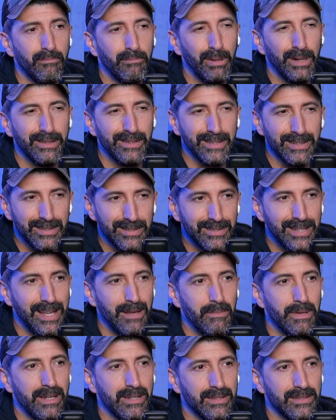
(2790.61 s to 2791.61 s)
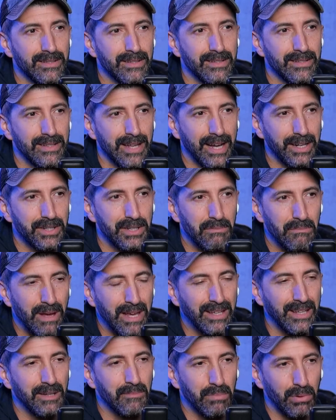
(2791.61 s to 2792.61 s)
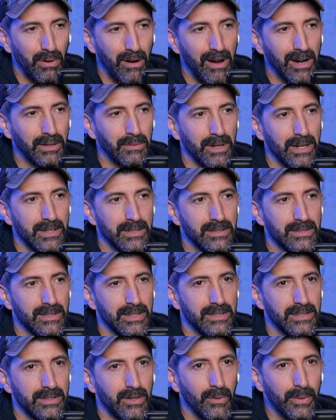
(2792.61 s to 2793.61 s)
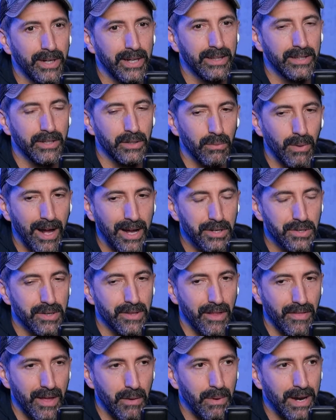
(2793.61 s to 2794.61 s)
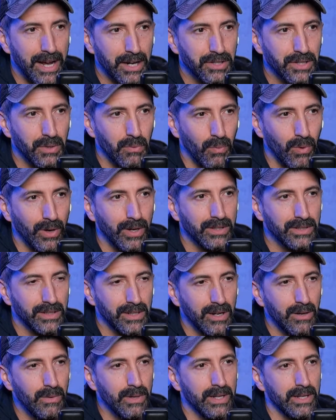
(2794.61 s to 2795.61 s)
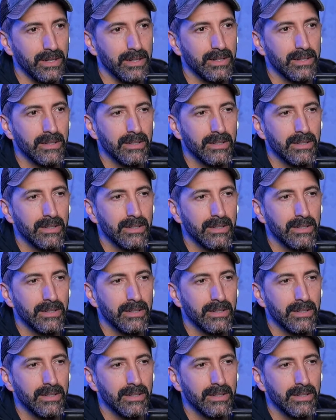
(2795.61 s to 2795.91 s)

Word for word: But this statement is is actually making progress. It's going in the direction that they would actually want it to go in.